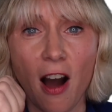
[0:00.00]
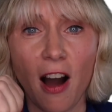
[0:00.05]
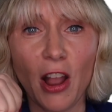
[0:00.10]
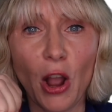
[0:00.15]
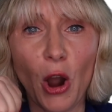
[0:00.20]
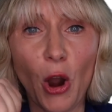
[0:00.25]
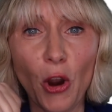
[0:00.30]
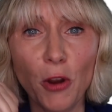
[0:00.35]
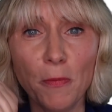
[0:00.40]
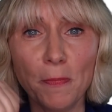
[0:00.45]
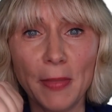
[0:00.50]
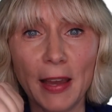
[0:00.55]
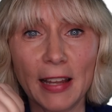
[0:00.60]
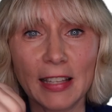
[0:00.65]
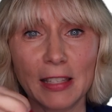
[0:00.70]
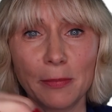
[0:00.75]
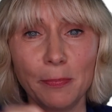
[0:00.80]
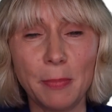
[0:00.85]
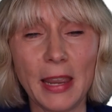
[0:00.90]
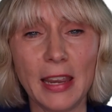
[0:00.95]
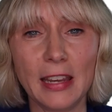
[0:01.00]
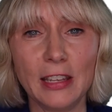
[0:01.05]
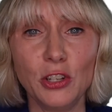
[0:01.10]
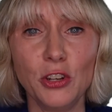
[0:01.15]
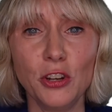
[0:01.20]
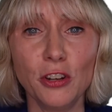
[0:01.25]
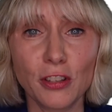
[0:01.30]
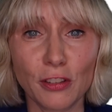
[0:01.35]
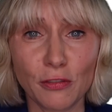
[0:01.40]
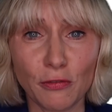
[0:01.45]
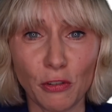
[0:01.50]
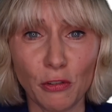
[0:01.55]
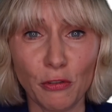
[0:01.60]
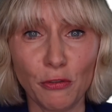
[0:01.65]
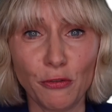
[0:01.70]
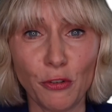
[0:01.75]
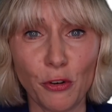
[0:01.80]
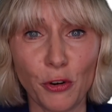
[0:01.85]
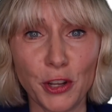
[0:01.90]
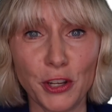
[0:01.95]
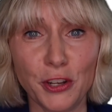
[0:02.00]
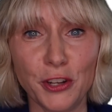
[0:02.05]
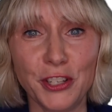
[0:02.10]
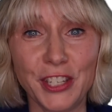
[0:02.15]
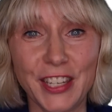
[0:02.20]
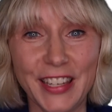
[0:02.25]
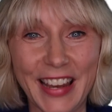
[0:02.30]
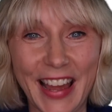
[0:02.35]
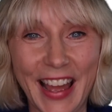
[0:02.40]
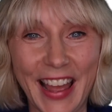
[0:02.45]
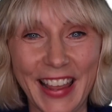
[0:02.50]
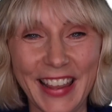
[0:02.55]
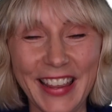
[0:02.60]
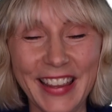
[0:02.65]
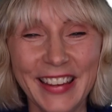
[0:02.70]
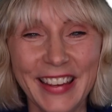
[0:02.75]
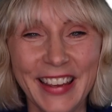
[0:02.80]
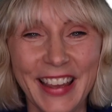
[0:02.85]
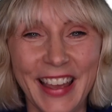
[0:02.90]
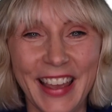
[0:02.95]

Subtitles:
I hope that's been useful for you today